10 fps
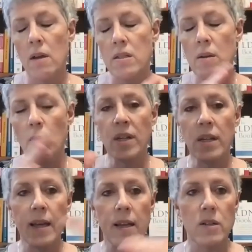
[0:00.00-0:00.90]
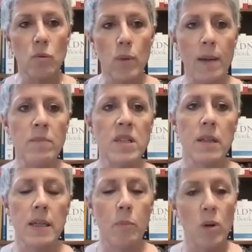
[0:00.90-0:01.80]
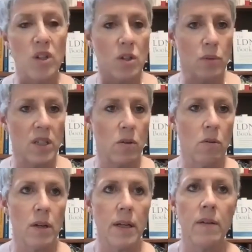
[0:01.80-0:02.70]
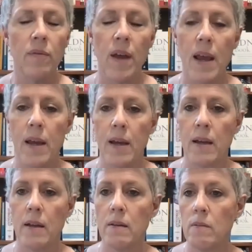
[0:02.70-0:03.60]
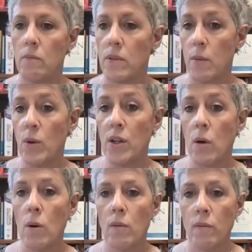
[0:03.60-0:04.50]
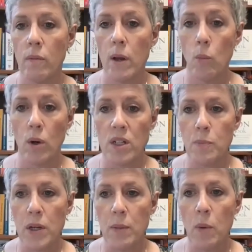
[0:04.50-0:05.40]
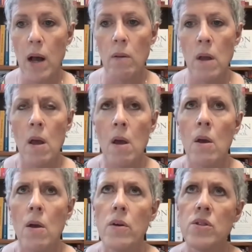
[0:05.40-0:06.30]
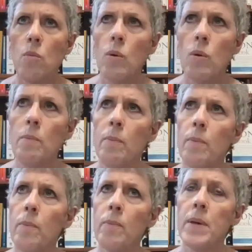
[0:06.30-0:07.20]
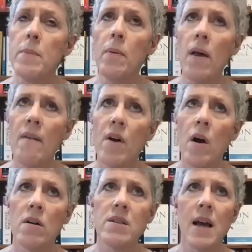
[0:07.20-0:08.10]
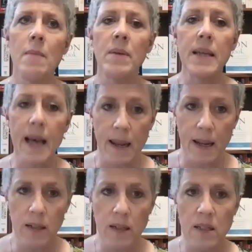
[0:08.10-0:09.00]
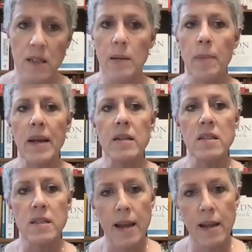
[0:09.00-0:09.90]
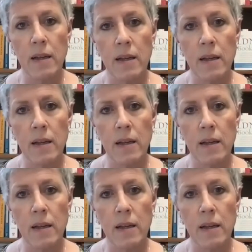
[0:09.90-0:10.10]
someone to get into REM sleep, which is restorative, and then we know it works pretty well. So when people have a hard time getting to sleep and staying